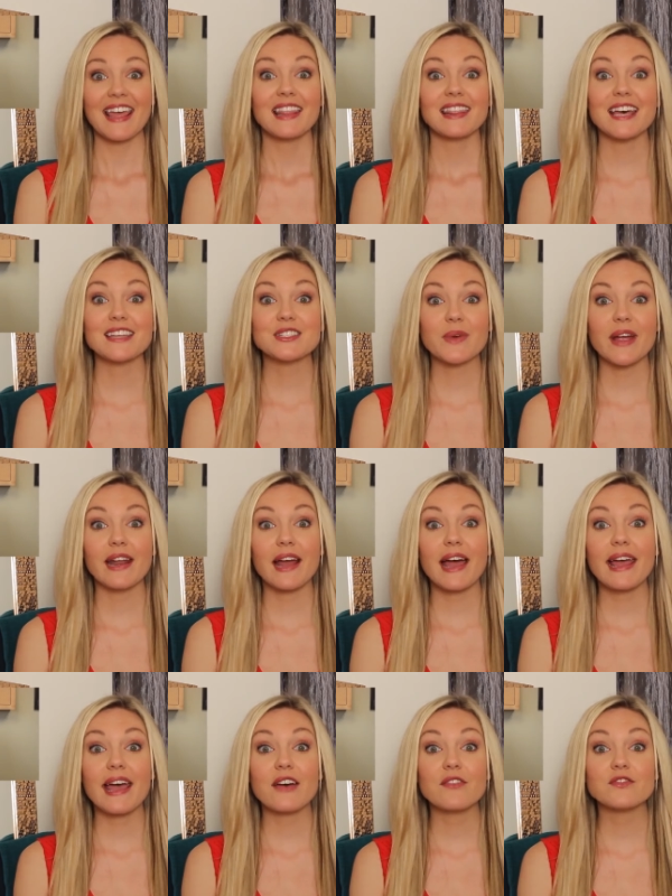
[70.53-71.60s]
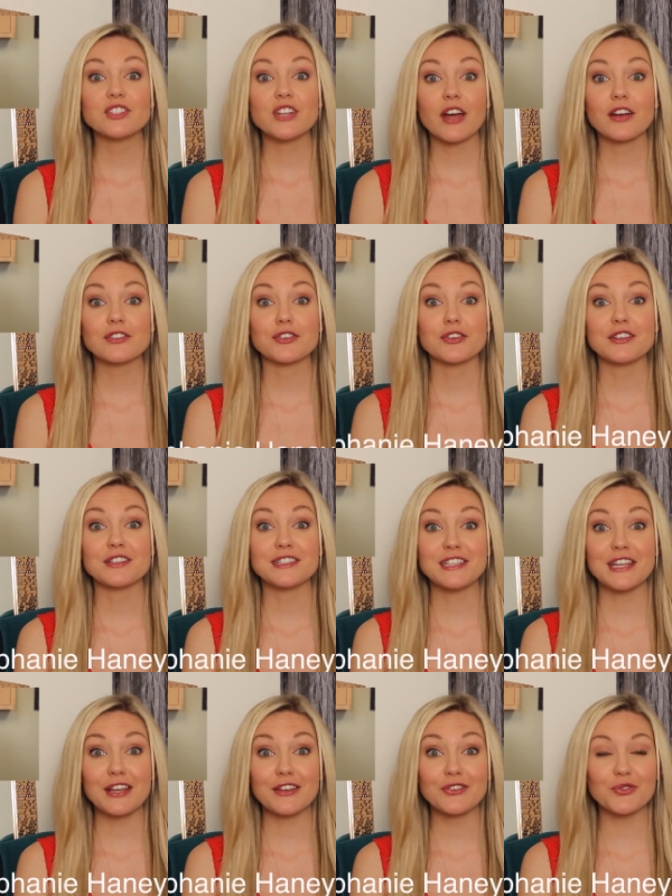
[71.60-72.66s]
That's right, I have Dr.
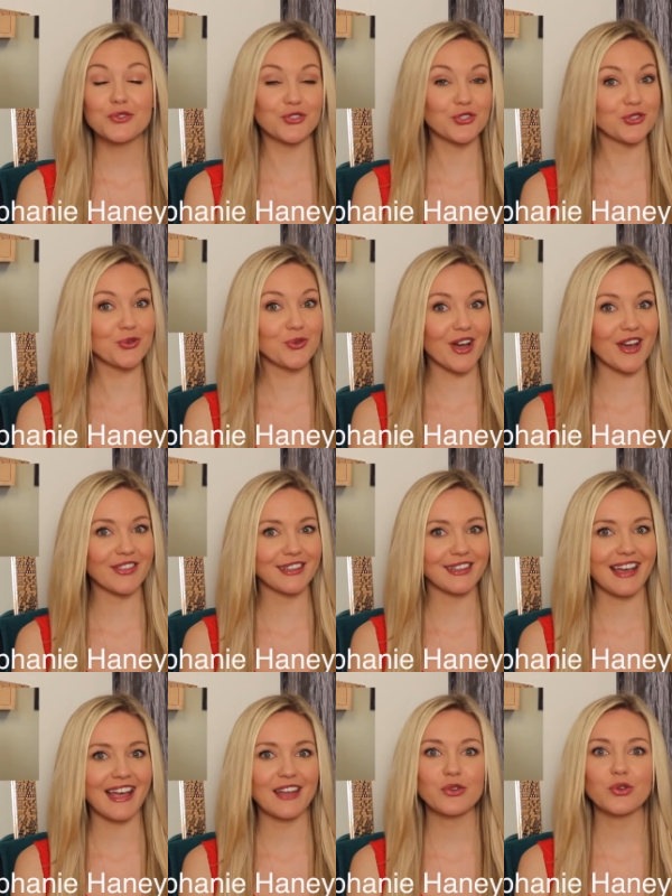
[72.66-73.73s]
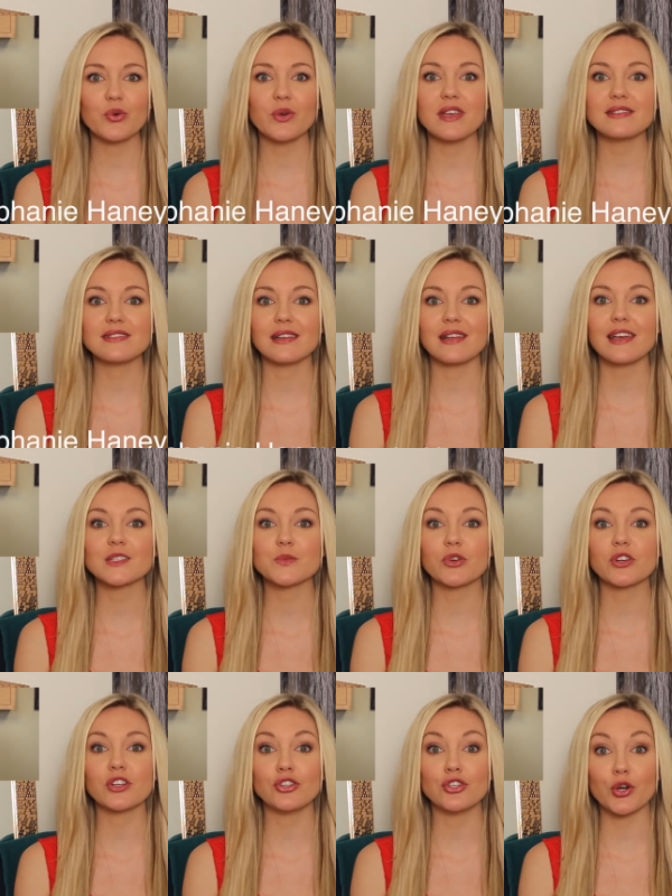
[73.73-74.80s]
Daniel Chu on the line, who is an expert
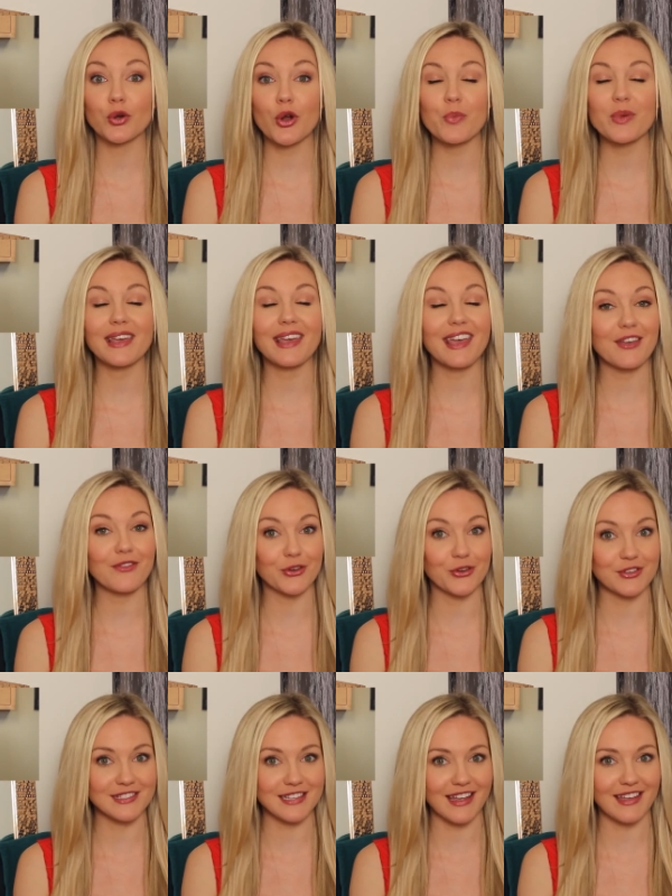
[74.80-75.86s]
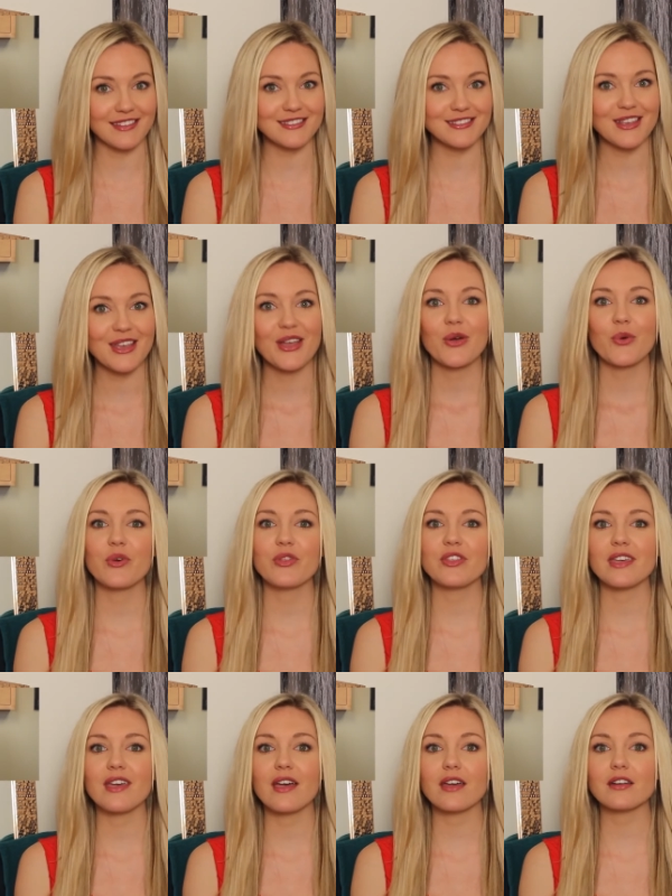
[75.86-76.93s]
in neurobehavioral science with the
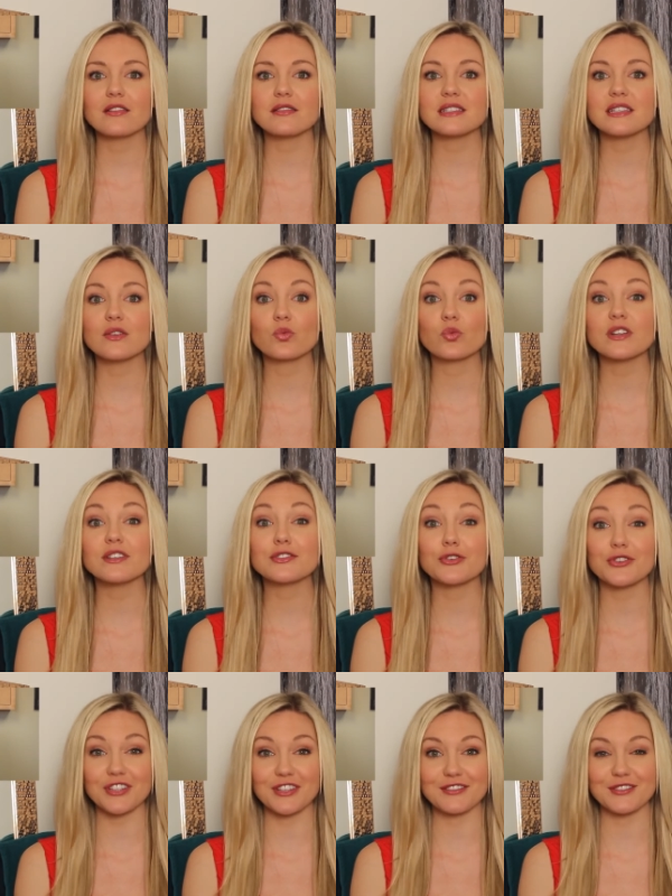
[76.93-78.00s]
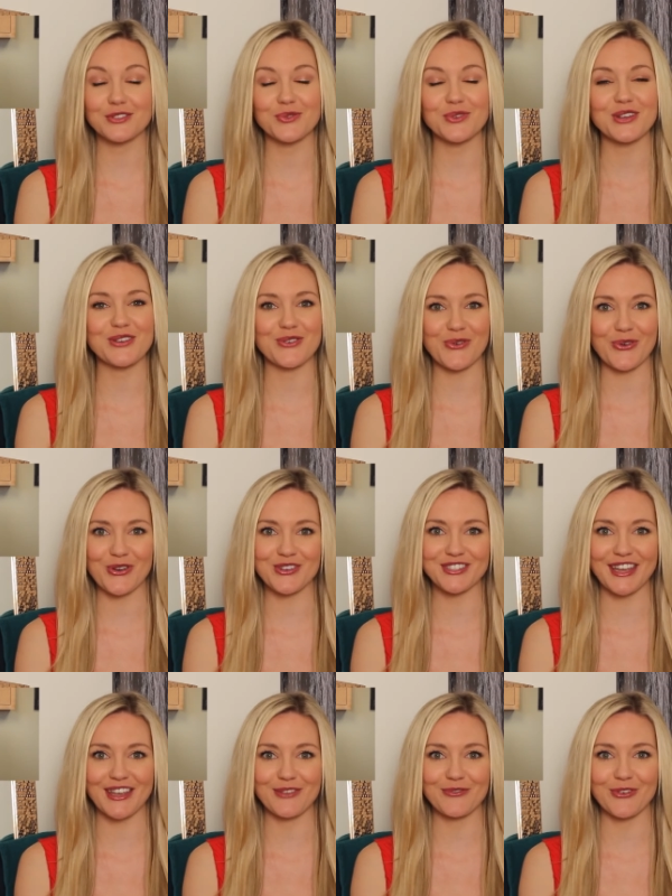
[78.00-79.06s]
NRC Research Institute in Orange,
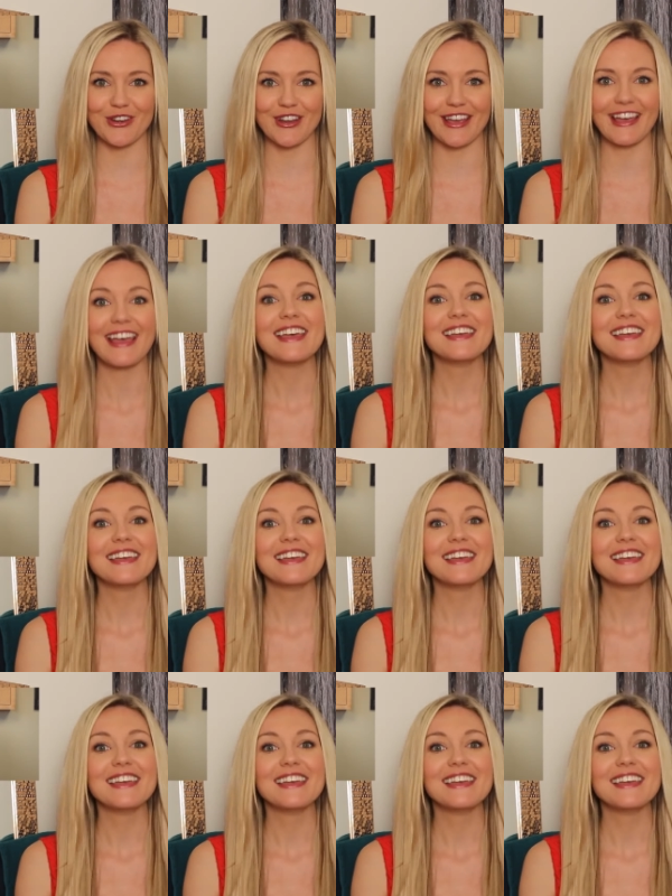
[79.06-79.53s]
California.